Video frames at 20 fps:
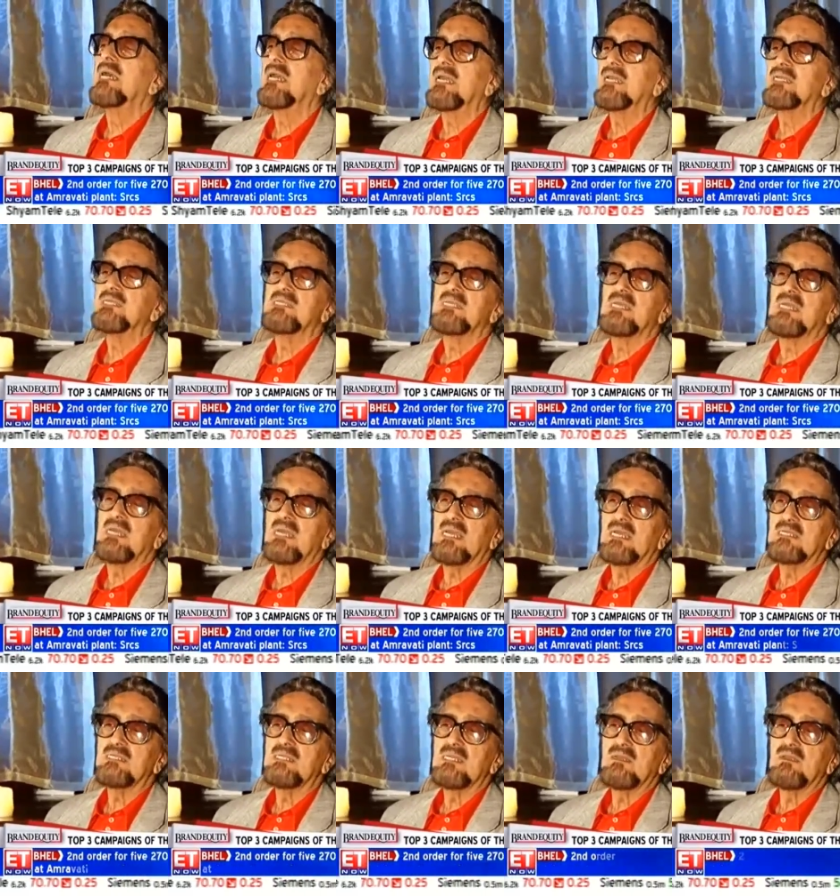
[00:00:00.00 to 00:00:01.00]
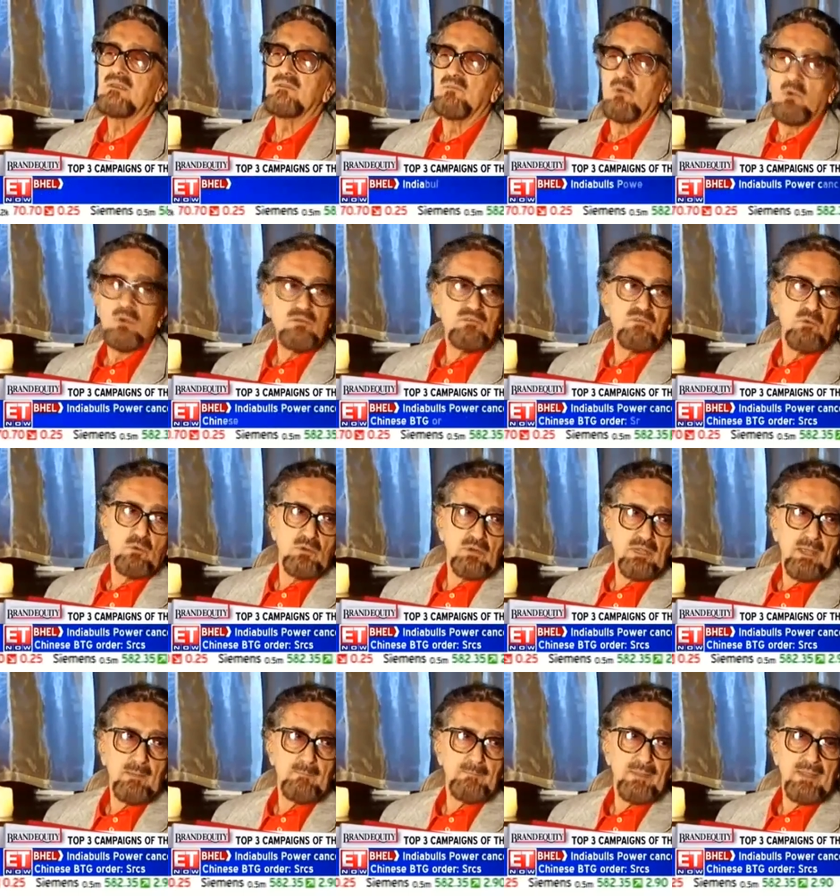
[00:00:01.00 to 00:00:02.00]
is the is the Vodafone
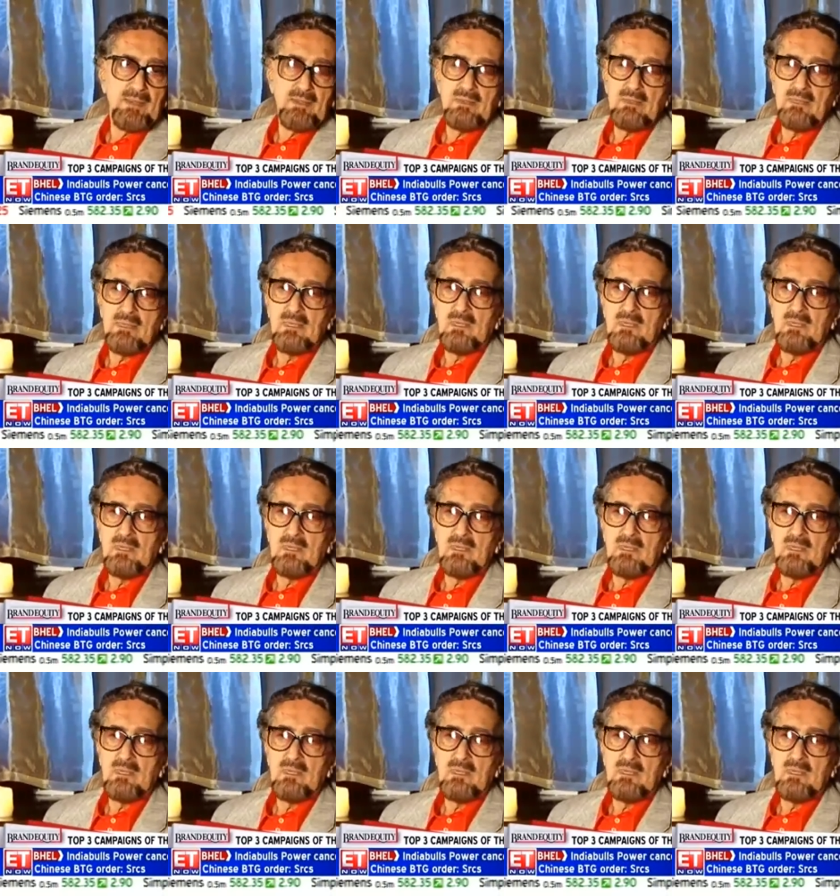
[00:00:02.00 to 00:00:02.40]
campaign,